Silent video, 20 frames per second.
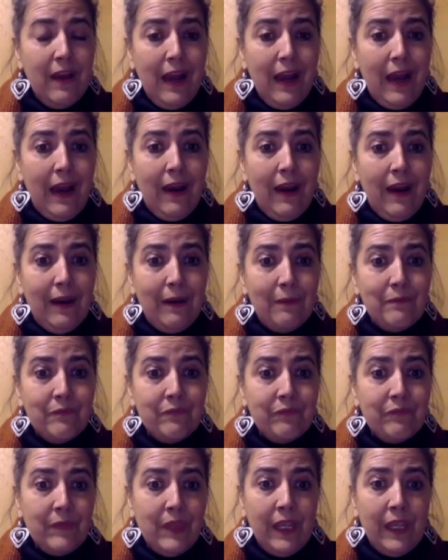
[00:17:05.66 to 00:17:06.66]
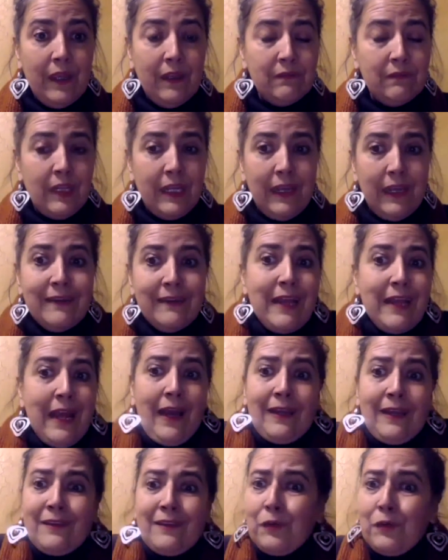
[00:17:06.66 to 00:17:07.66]

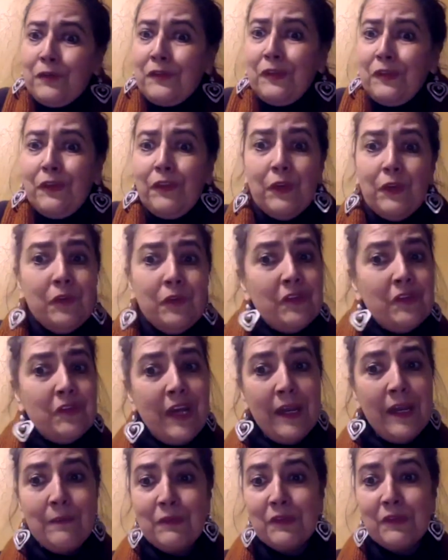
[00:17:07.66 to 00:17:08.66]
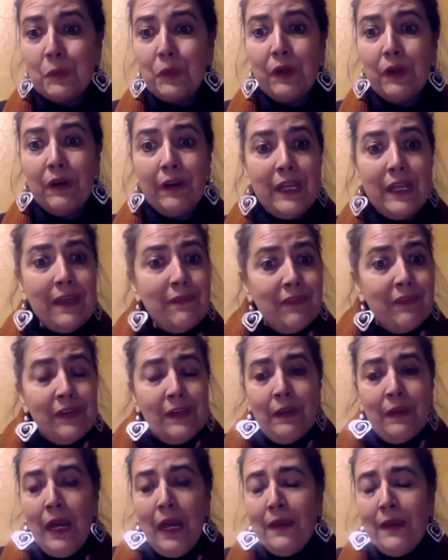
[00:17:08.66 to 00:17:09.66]
And also those times where
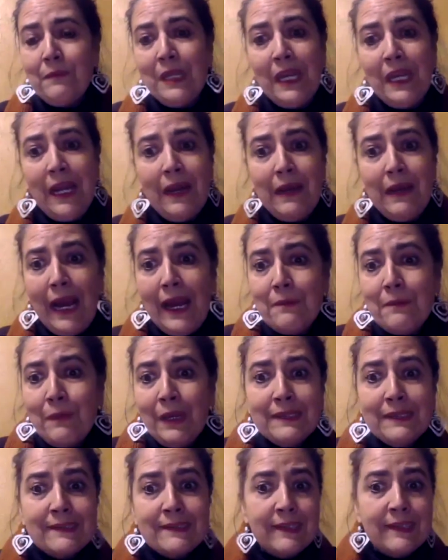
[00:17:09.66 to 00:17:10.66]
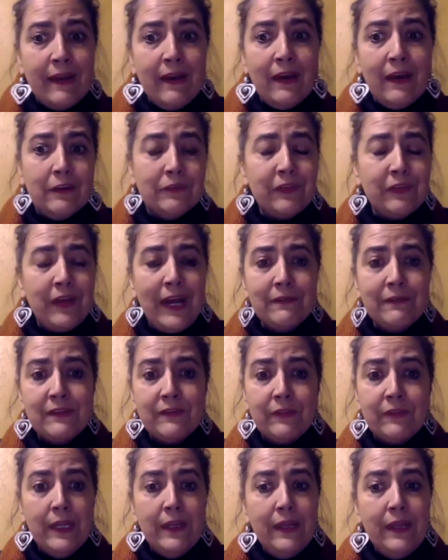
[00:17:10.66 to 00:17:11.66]
even, I mean, I myself have,
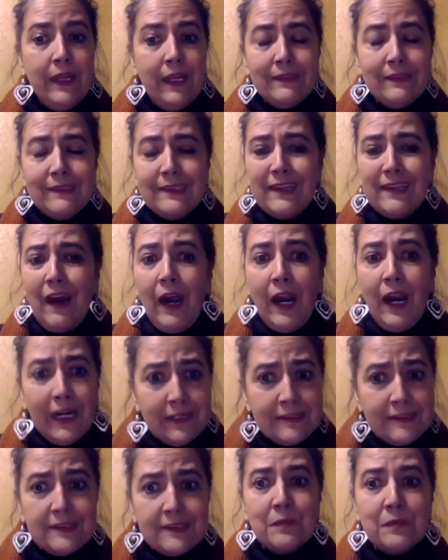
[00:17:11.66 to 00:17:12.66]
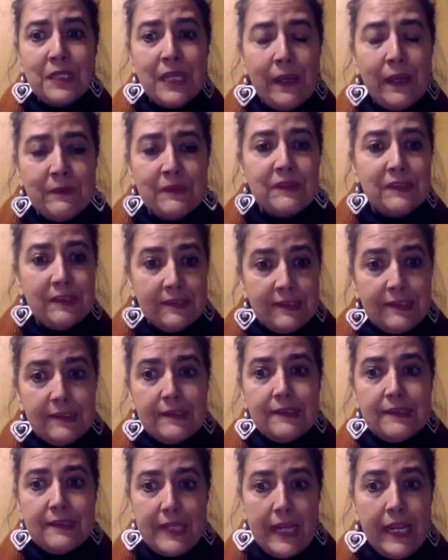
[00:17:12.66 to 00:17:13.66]
it's hard sometimes to
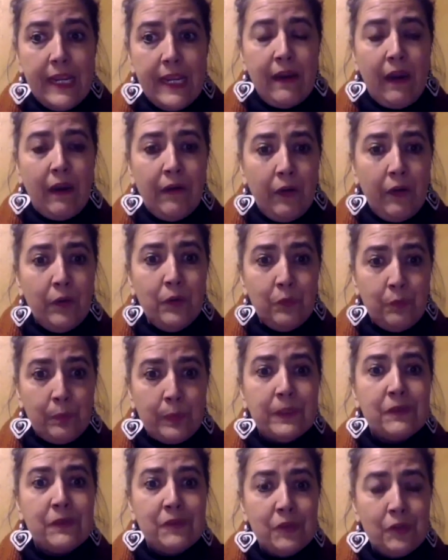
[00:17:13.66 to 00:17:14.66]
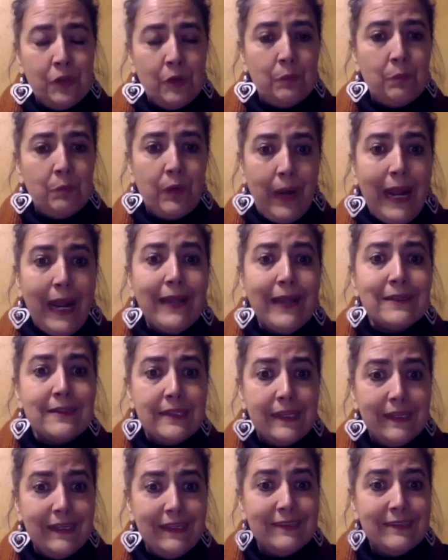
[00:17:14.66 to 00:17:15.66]
sustain our own personal
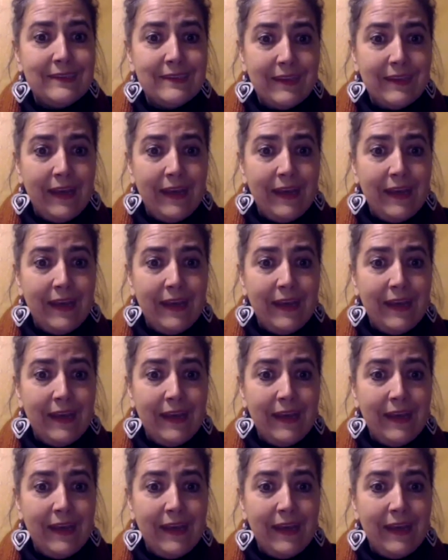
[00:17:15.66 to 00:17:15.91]
practice.